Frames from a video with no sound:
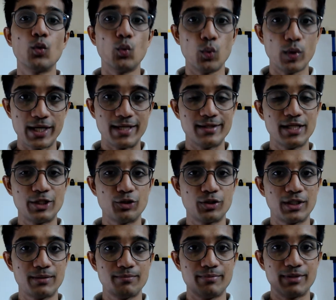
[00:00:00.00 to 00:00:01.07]
way that you
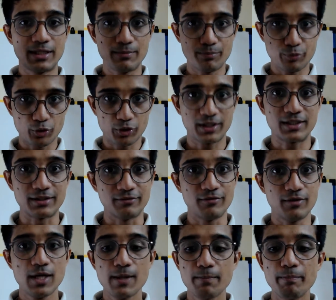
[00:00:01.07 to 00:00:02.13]
can become productive
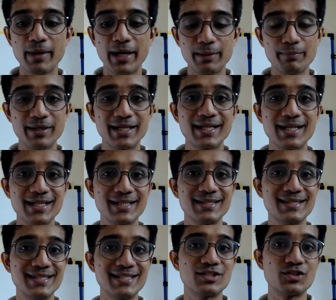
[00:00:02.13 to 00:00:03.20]
by bringing
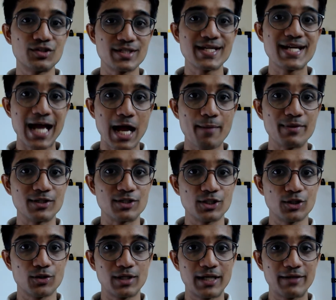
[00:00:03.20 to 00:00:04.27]
in these 3 habits
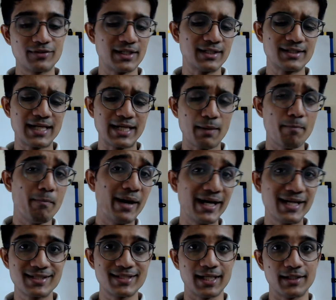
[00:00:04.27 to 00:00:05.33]
in your lifestyle. It's like a
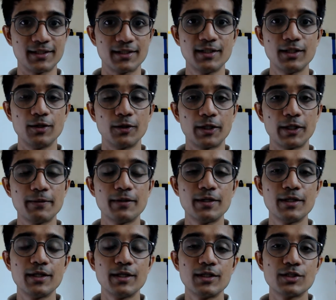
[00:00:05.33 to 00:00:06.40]
mindset, okay?
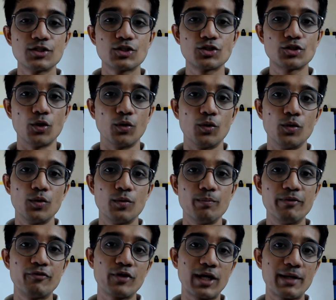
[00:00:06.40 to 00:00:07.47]
So,
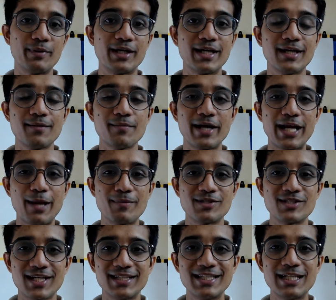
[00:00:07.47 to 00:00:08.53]
before I begin, my name
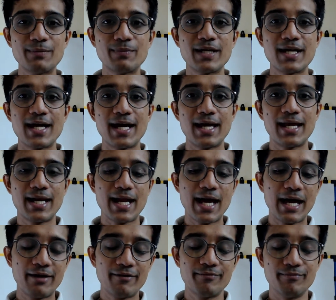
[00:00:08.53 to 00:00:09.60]
is Nandeep and
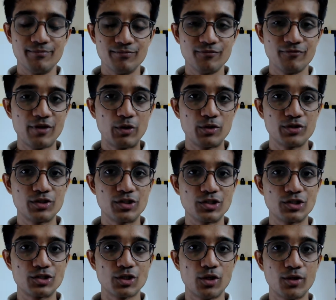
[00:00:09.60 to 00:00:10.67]
I've founded
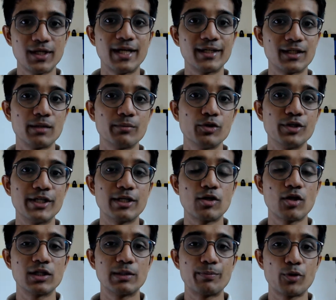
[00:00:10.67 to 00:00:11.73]
this online community
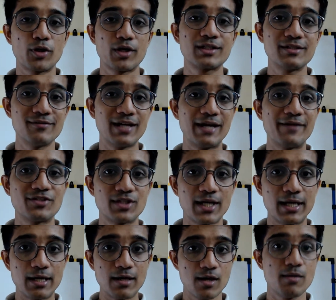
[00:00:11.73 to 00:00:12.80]
called the Productive
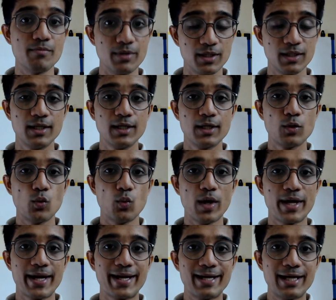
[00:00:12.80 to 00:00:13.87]
Lifestyle Hub
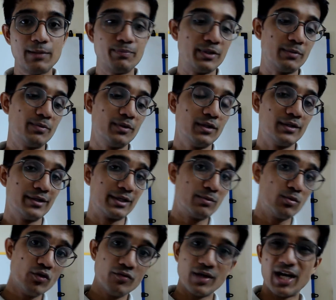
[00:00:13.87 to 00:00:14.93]
where I help people
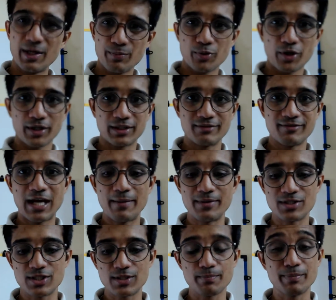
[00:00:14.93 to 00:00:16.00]
remove unproductive
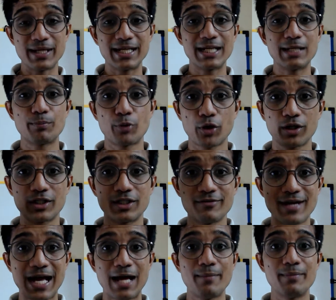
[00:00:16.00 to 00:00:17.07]
habits, bring in
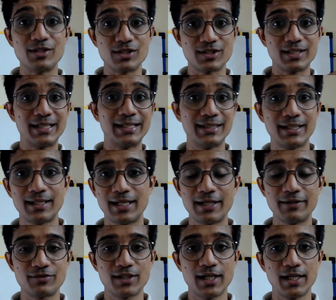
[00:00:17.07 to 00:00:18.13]
productive habits in their
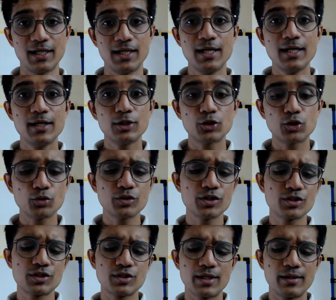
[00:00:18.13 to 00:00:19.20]
lifestyle through
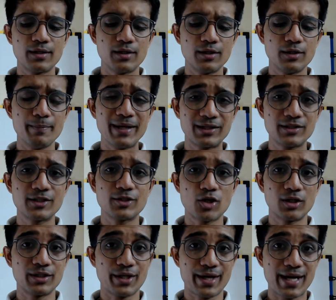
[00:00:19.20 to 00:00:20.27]
this method
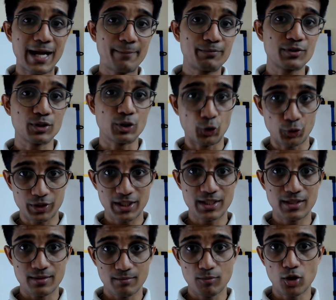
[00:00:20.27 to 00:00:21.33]
called the wrapped
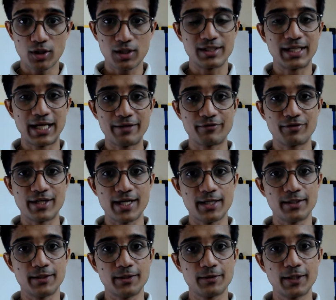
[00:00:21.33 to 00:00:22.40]
routine model that I've
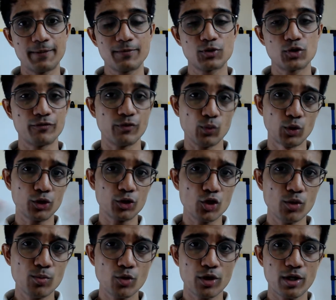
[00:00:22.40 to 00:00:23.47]
created. Okay, so if you want to
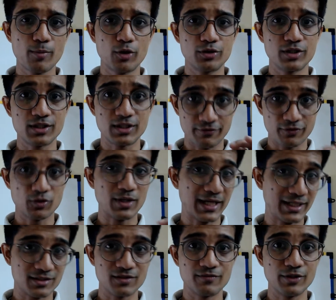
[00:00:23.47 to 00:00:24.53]
know more about this, if you
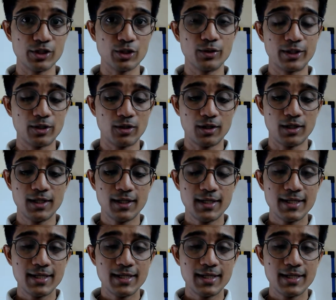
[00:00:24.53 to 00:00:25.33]
like this video and all,